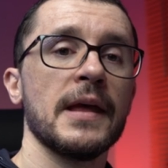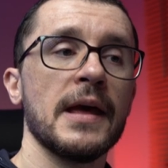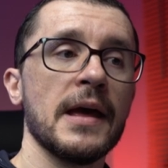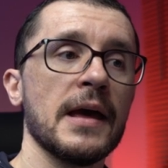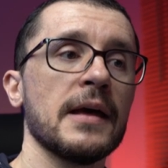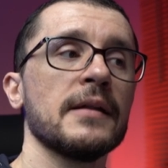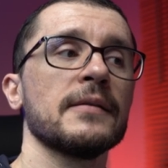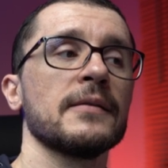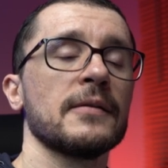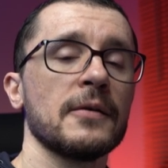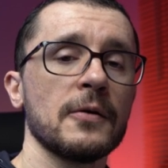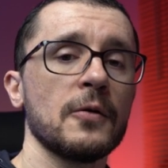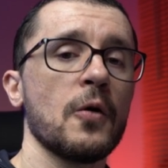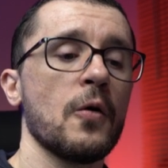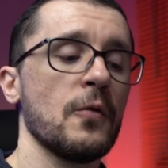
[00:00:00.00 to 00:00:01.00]
and
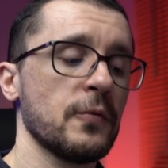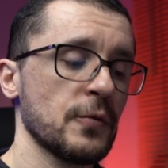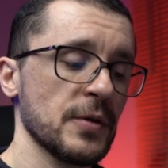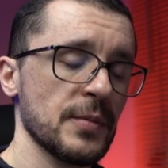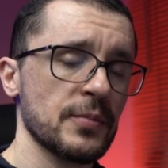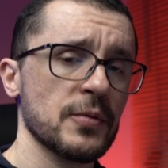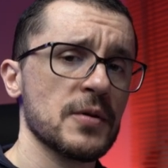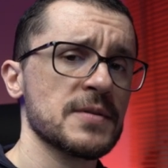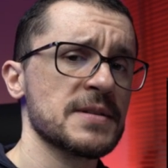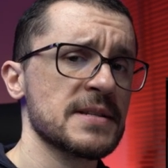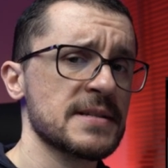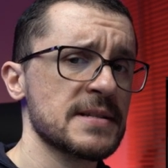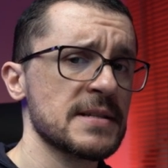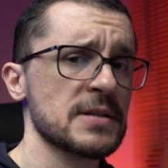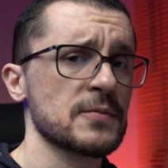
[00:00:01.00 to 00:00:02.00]
go through the
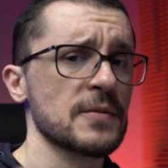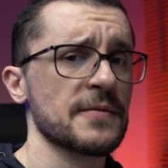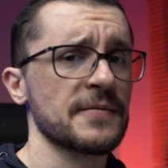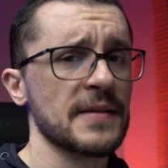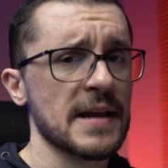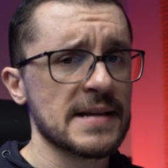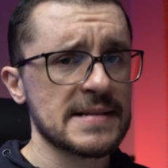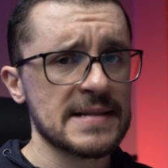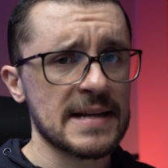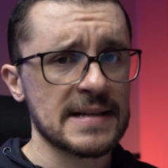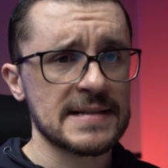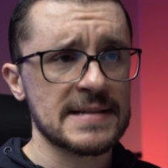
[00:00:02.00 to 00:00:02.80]
processes with next